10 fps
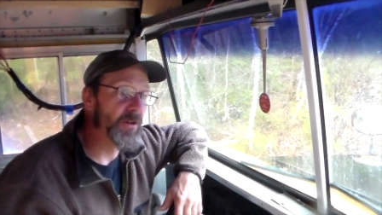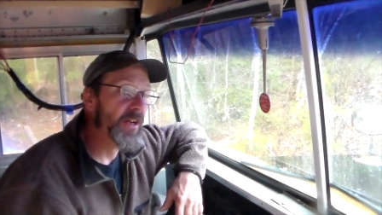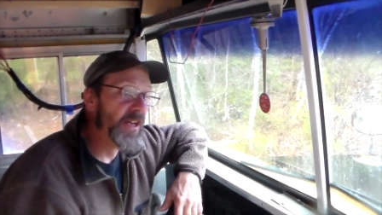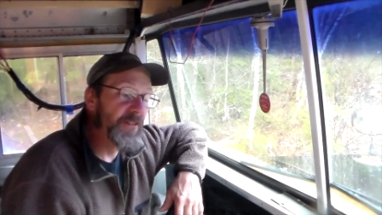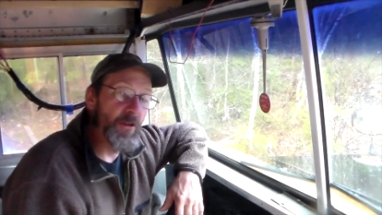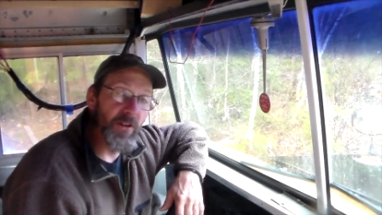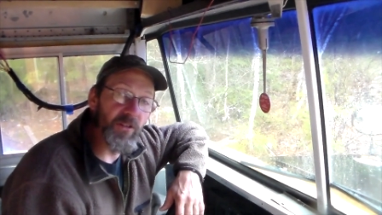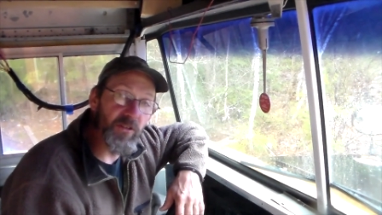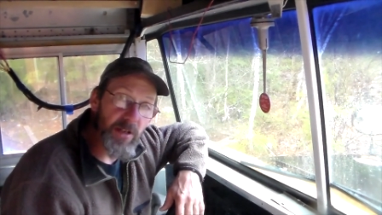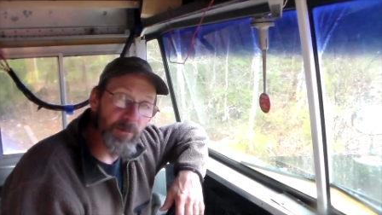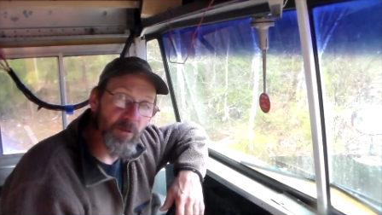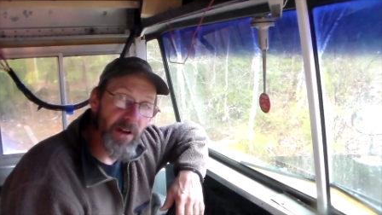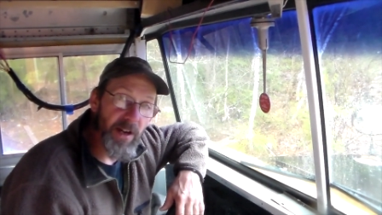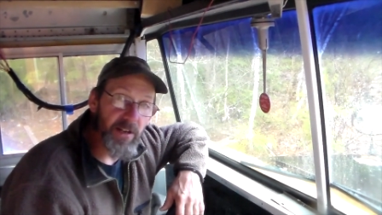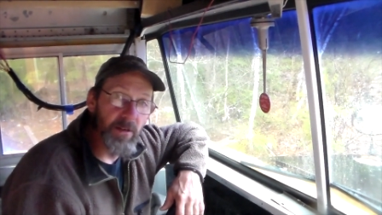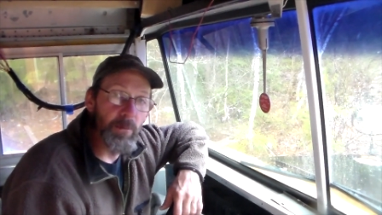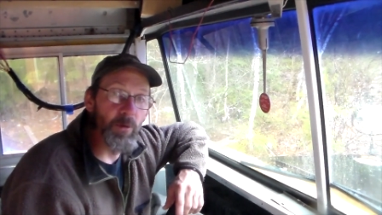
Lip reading: If you're on a steep grade,